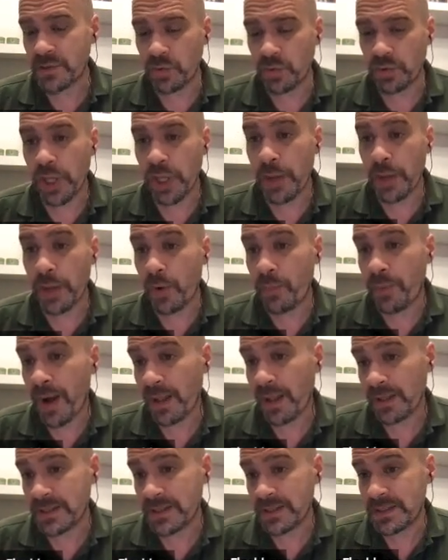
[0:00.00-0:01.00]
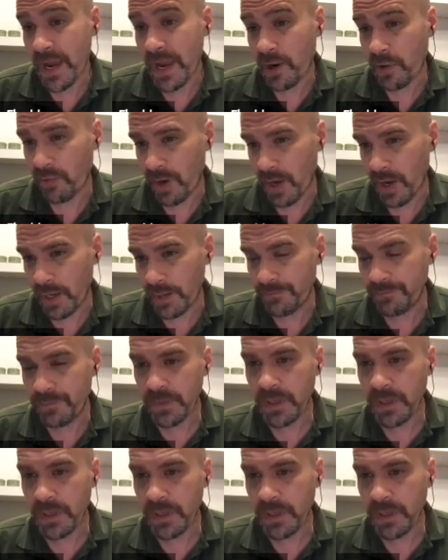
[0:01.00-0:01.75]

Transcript: or lipopolysaccharide,